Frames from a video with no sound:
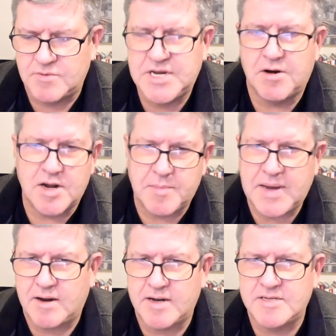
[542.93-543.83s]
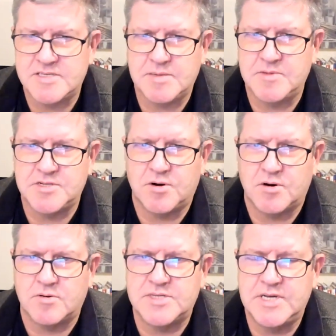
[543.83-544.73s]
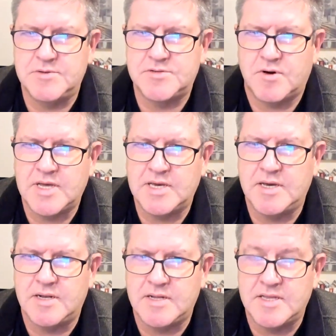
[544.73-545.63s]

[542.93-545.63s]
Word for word: was hearing about it in some of the circles he was running in,